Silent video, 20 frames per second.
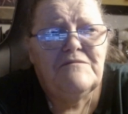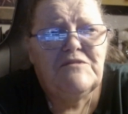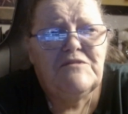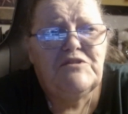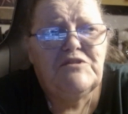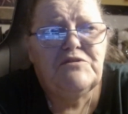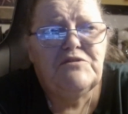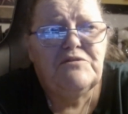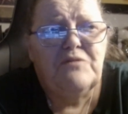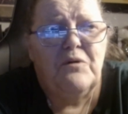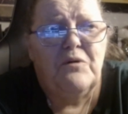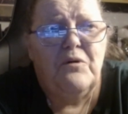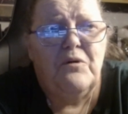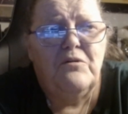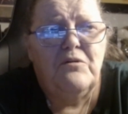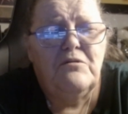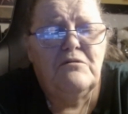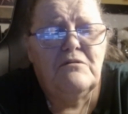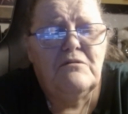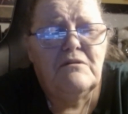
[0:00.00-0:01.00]

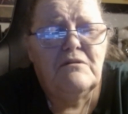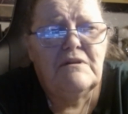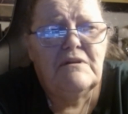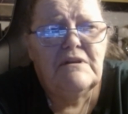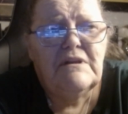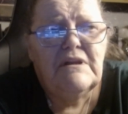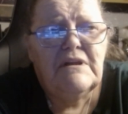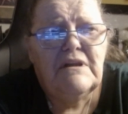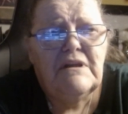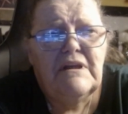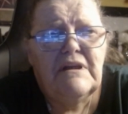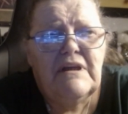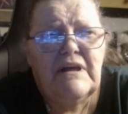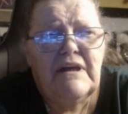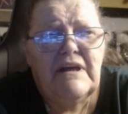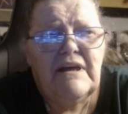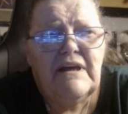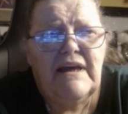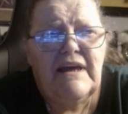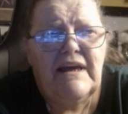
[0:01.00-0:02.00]
stole
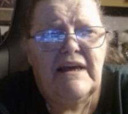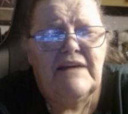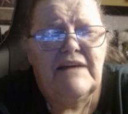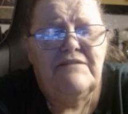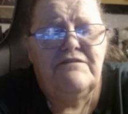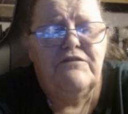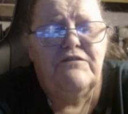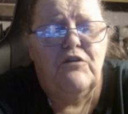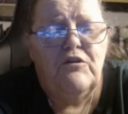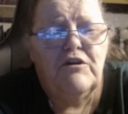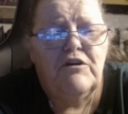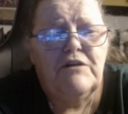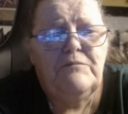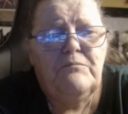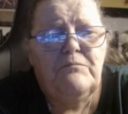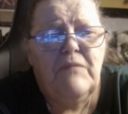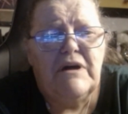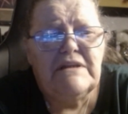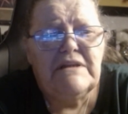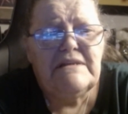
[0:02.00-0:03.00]
a Ford
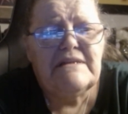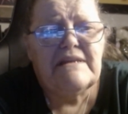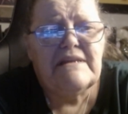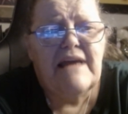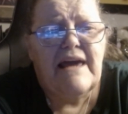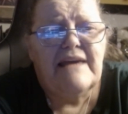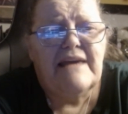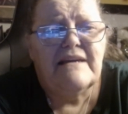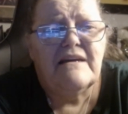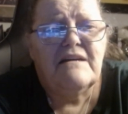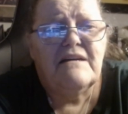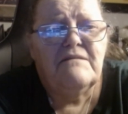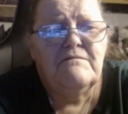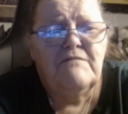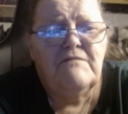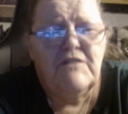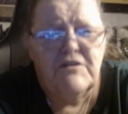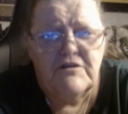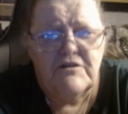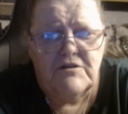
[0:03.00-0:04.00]
Mustang
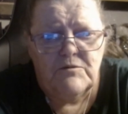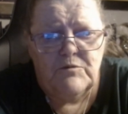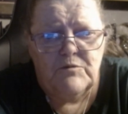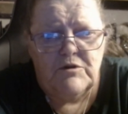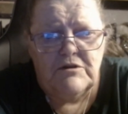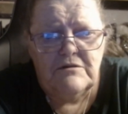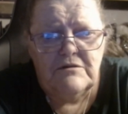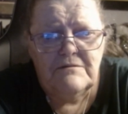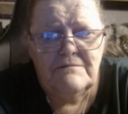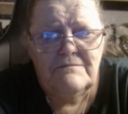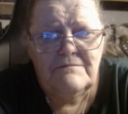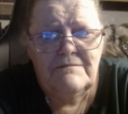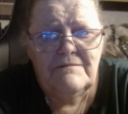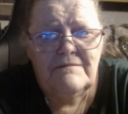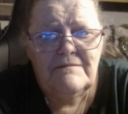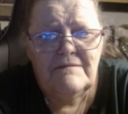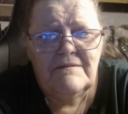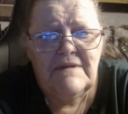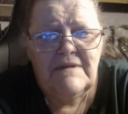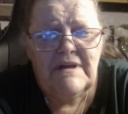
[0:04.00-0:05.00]
convertible.
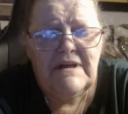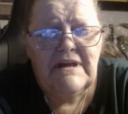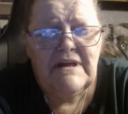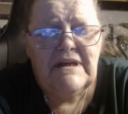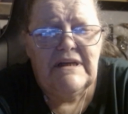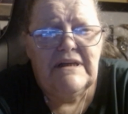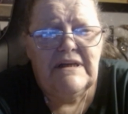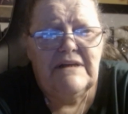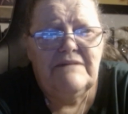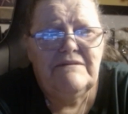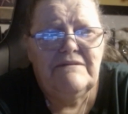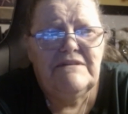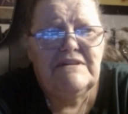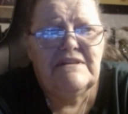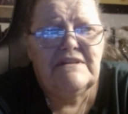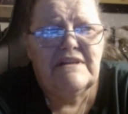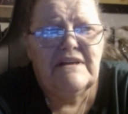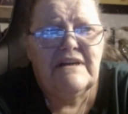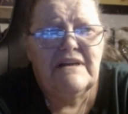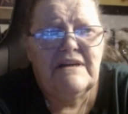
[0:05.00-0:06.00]
It was
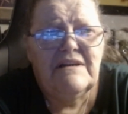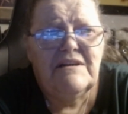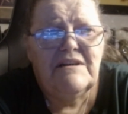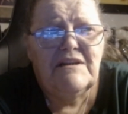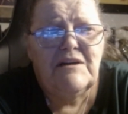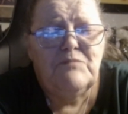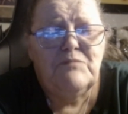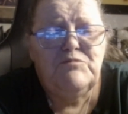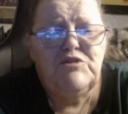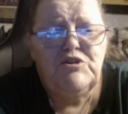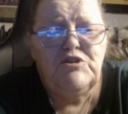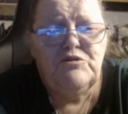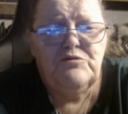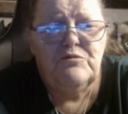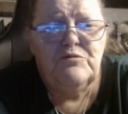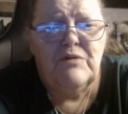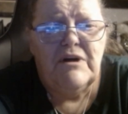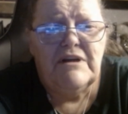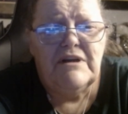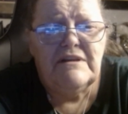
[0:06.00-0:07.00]
a blue
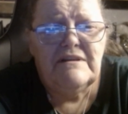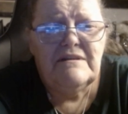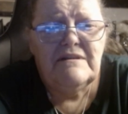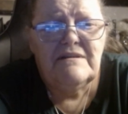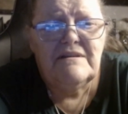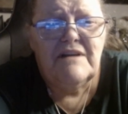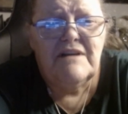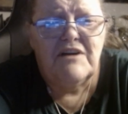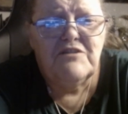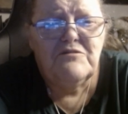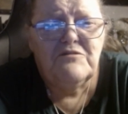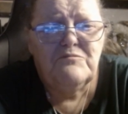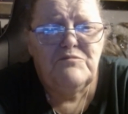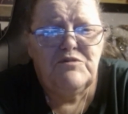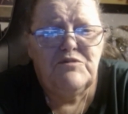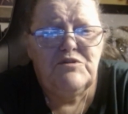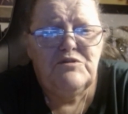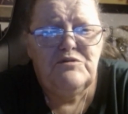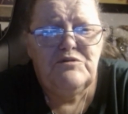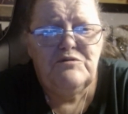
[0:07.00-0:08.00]
one, dark
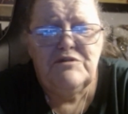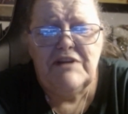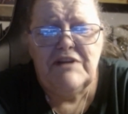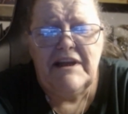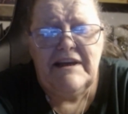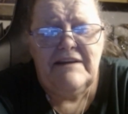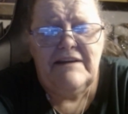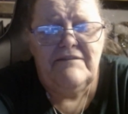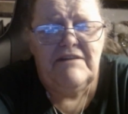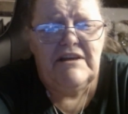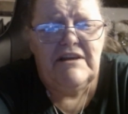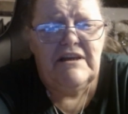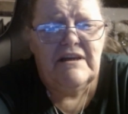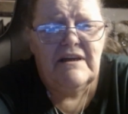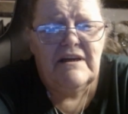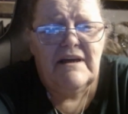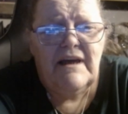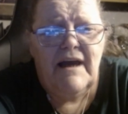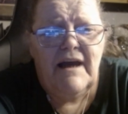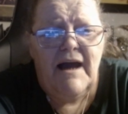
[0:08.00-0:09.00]
blue and navy,
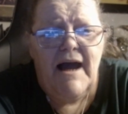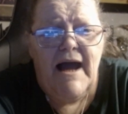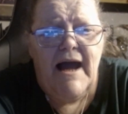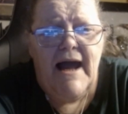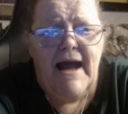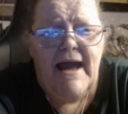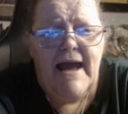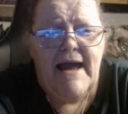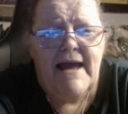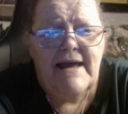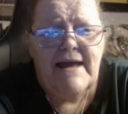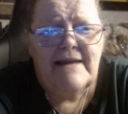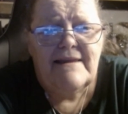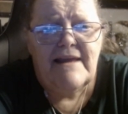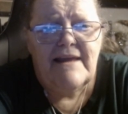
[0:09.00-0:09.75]
and